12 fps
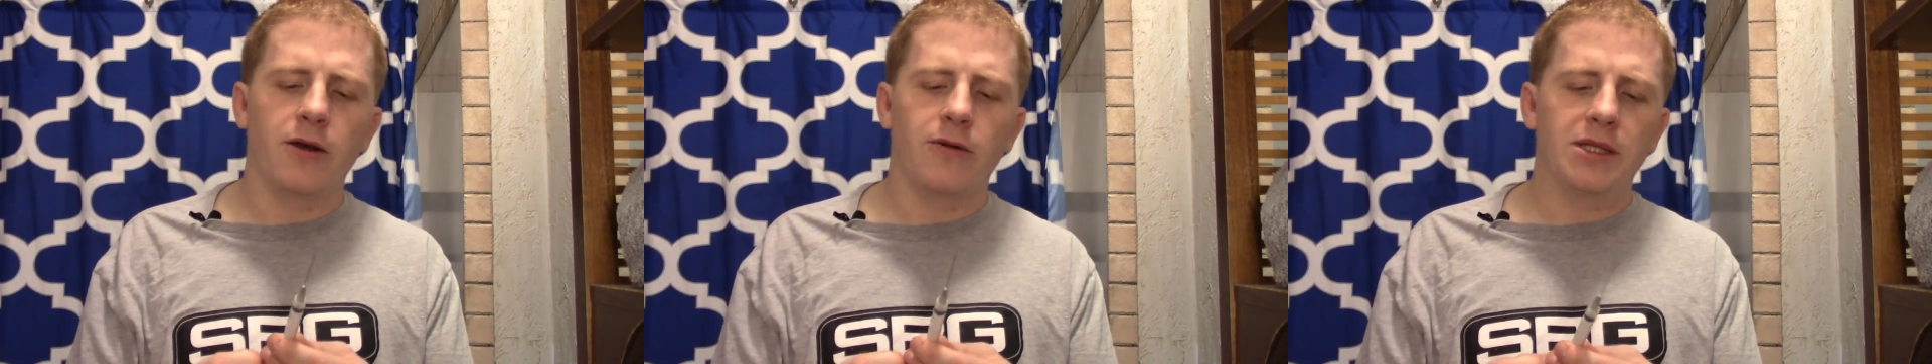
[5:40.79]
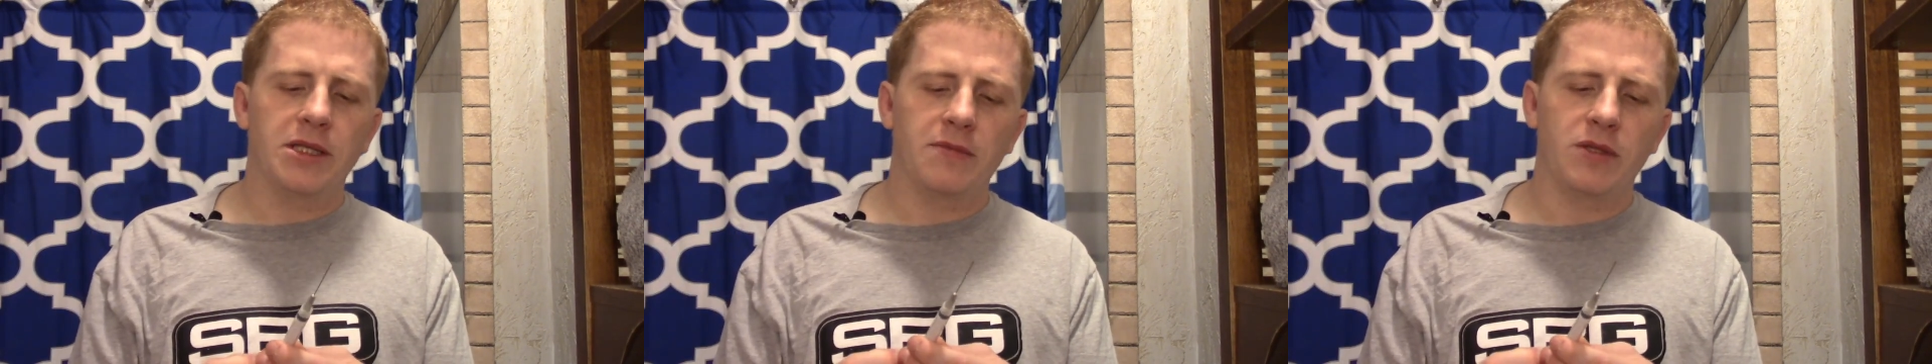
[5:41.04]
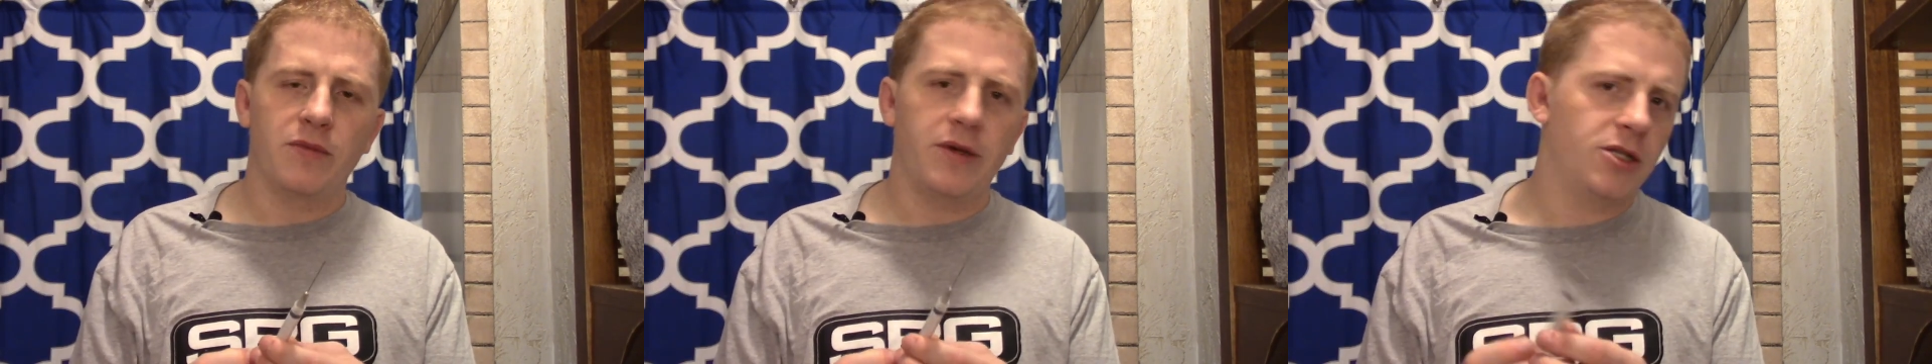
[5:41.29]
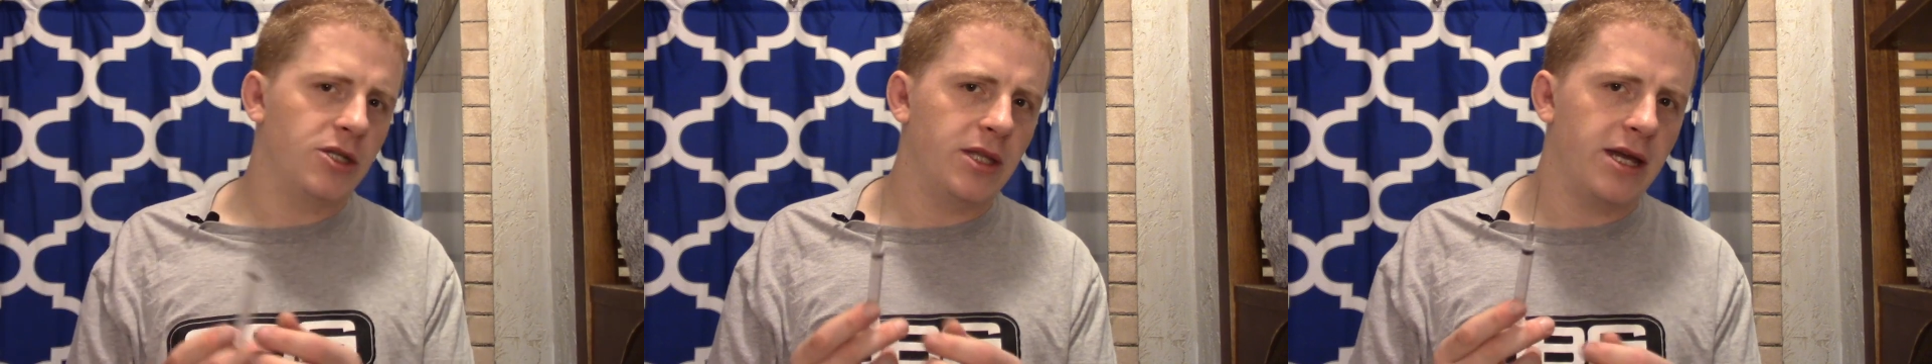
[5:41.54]
No one seems to
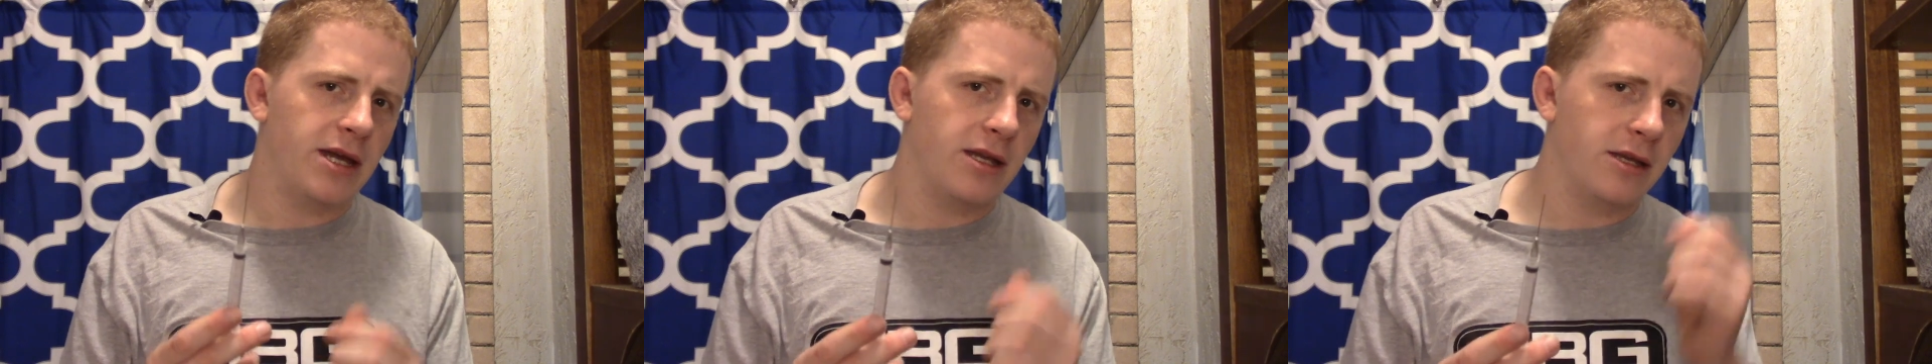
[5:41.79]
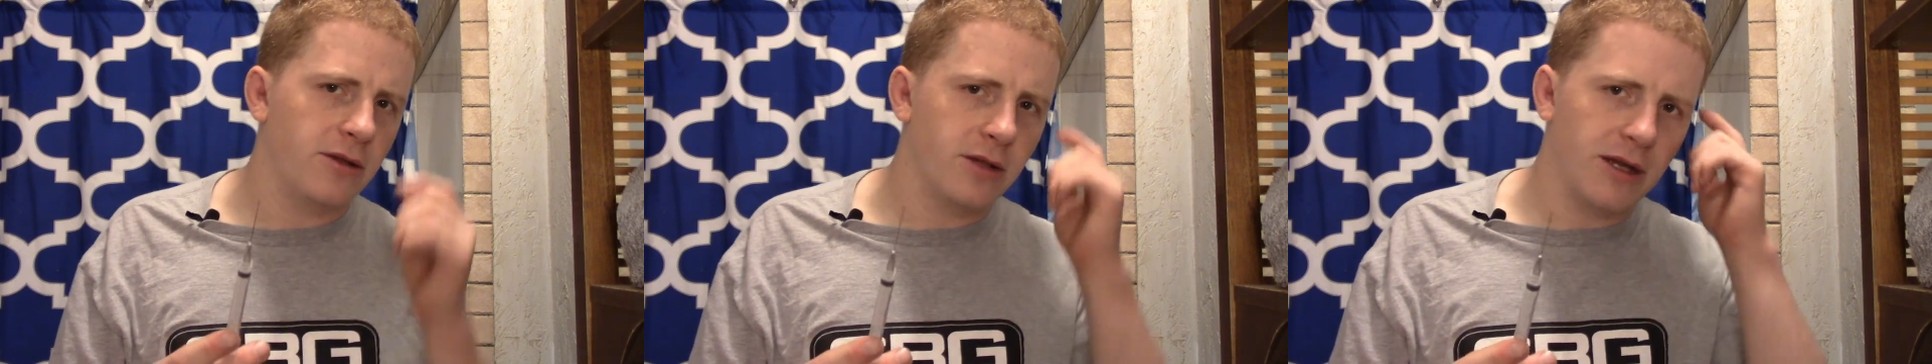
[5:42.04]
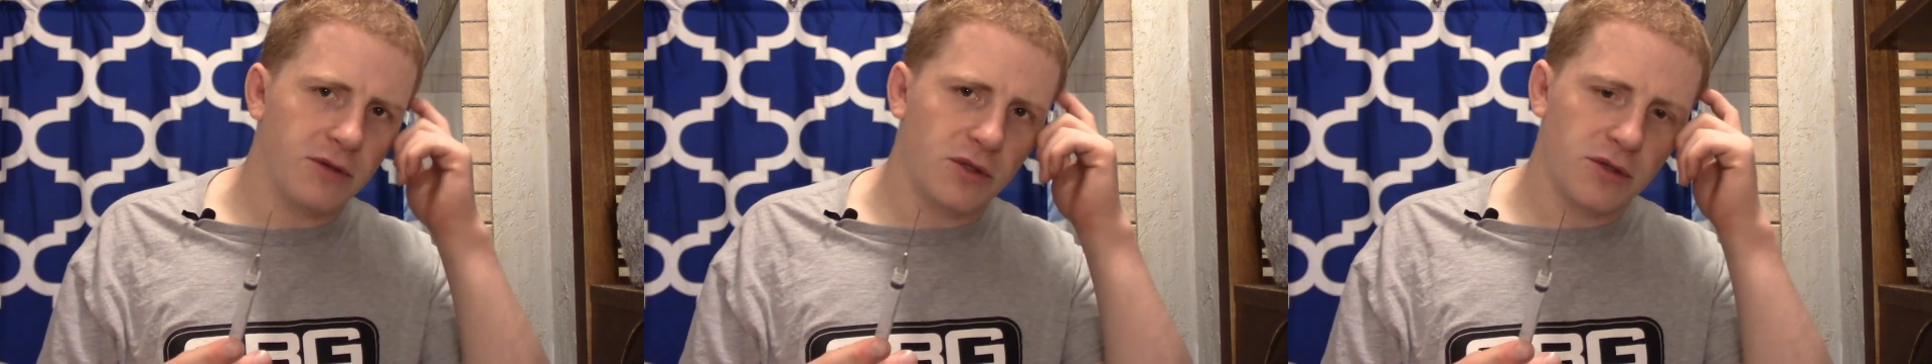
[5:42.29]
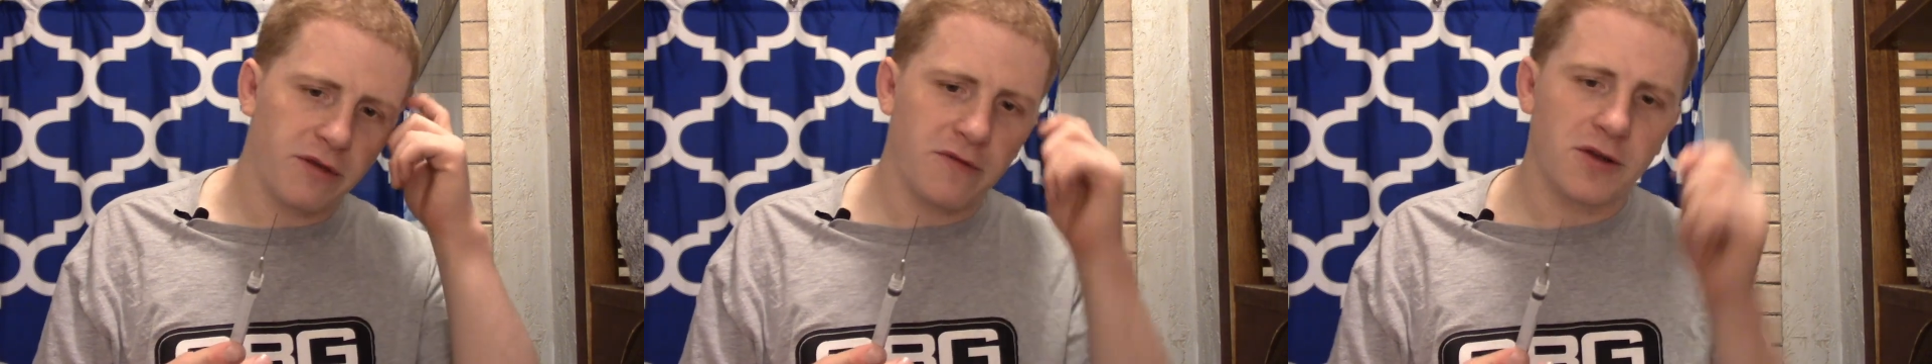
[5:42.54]
mention that either. That was
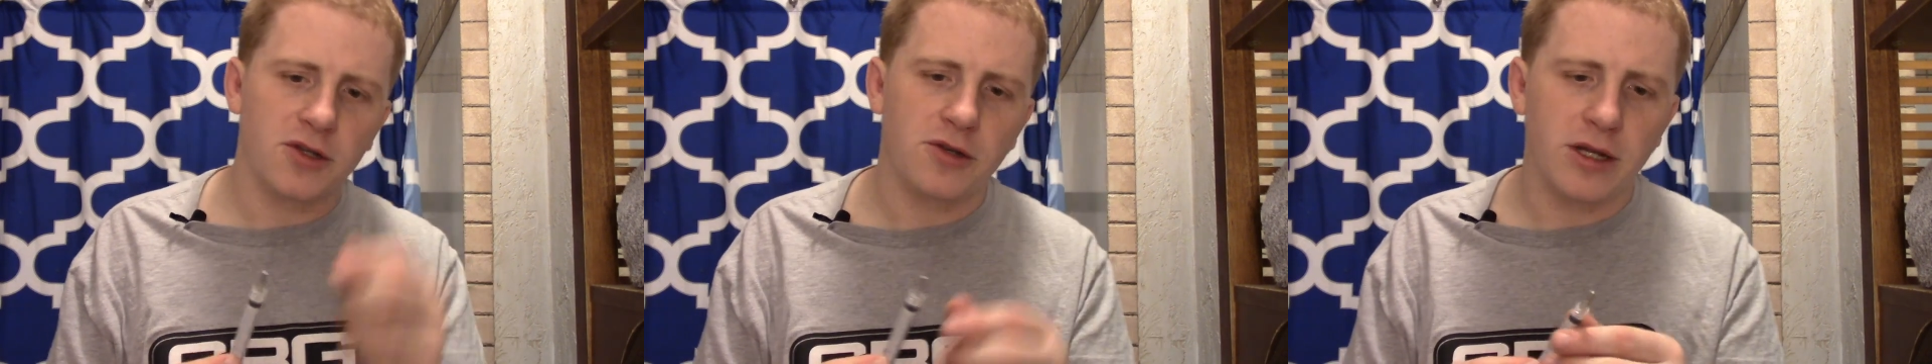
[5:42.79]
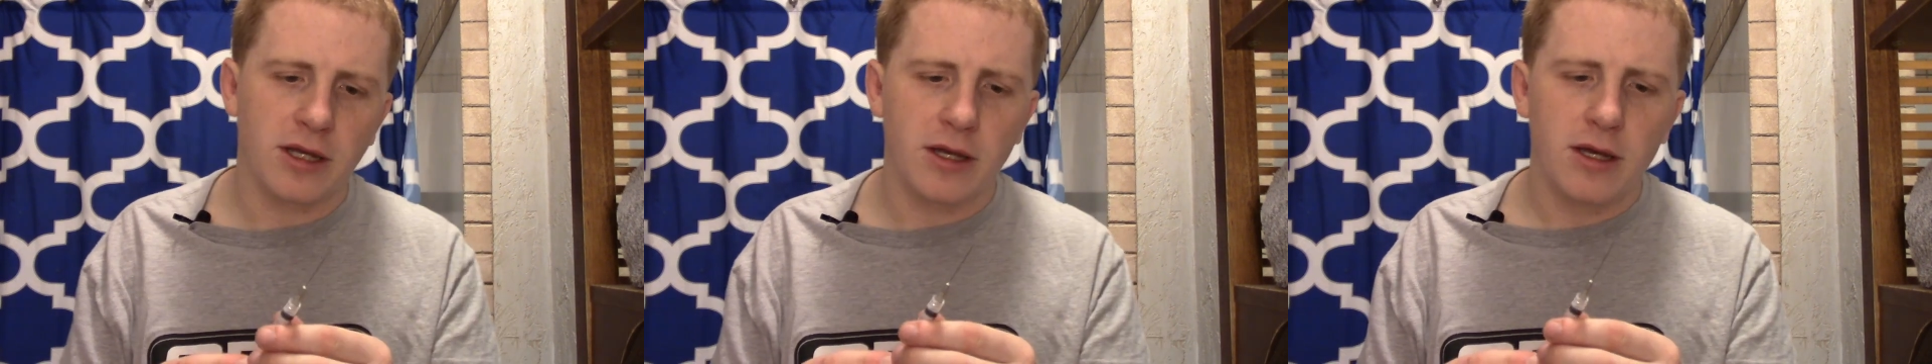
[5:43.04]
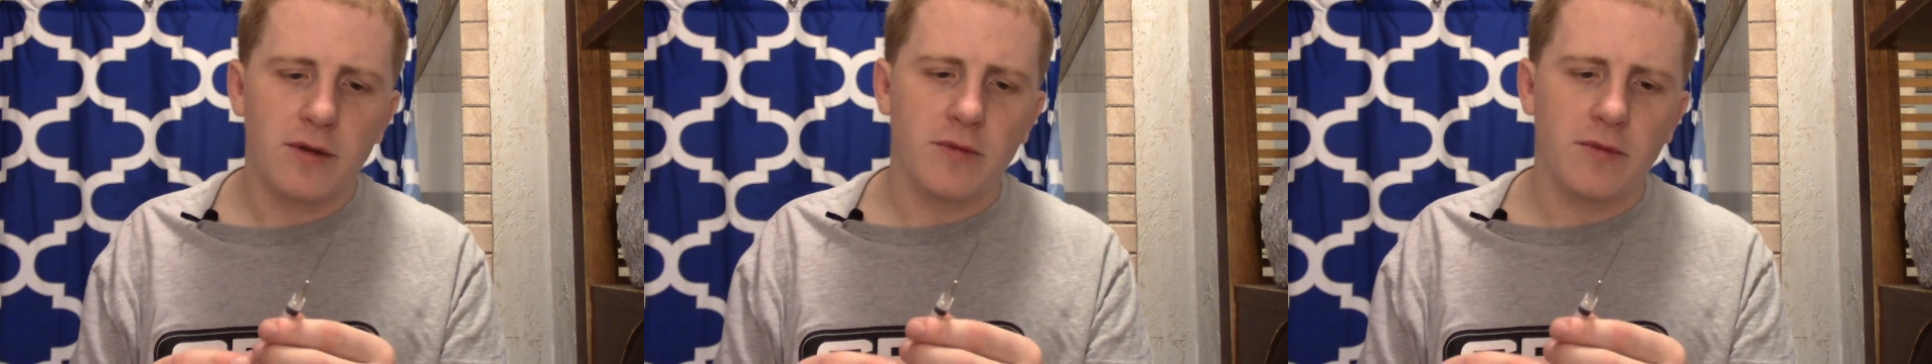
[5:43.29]
really frustrating